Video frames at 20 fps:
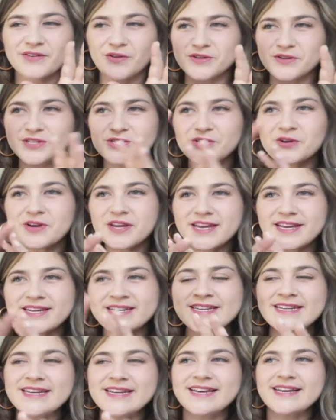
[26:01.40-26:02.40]
Your
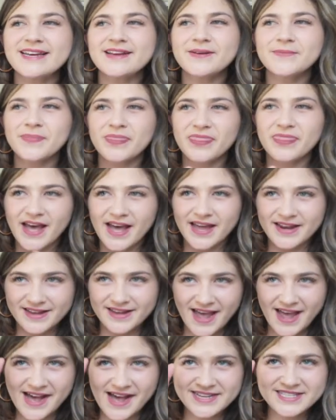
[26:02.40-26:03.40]
screen
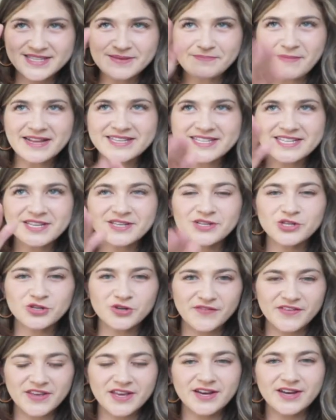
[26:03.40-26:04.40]
that has the Menti
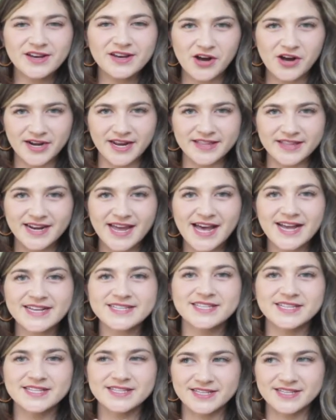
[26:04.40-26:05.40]
trivia on it, that
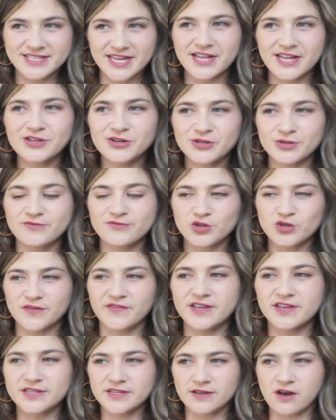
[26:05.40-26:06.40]
has the Taylor Swift
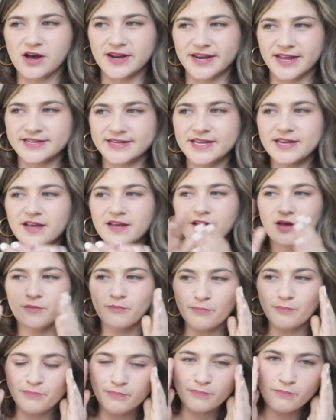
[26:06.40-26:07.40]
trivia on it,
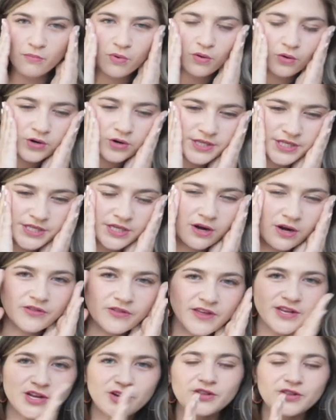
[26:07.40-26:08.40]
more
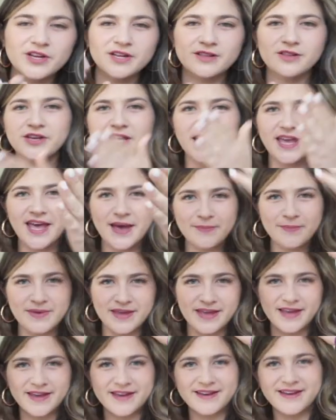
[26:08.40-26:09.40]
so than you're looking at
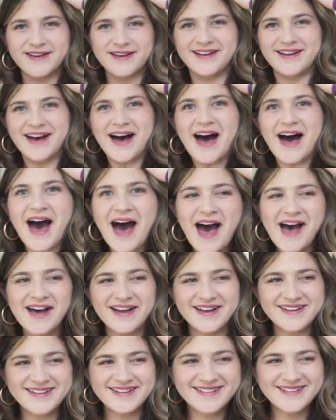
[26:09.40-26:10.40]
me.
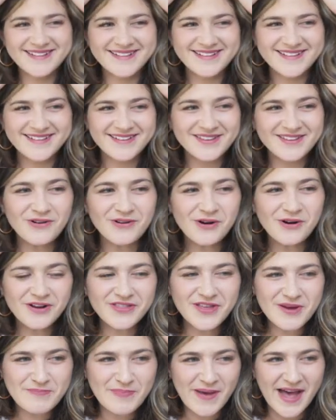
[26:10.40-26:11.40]
Huh.
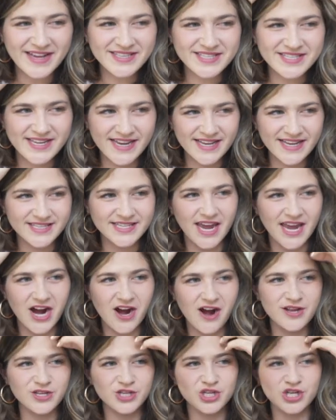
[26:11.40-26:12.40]
You're the bestest,
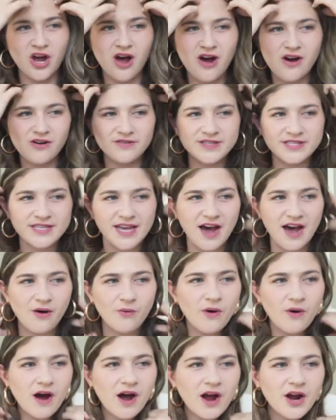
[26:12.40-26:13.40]
Aaron Jones.
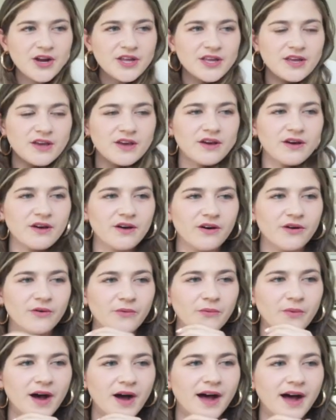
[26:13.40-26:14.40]
How are
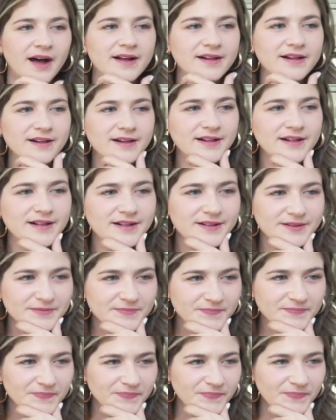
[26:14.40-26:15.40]
you?
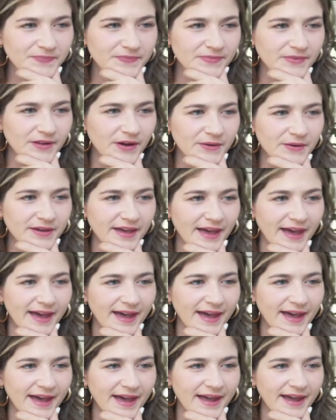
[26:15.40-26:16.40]

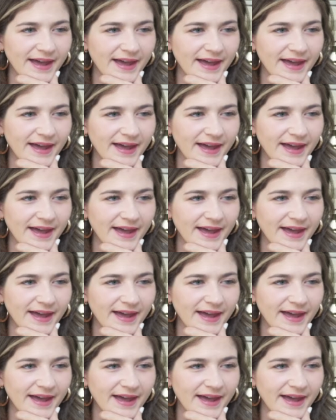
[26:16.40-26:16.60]
Okay.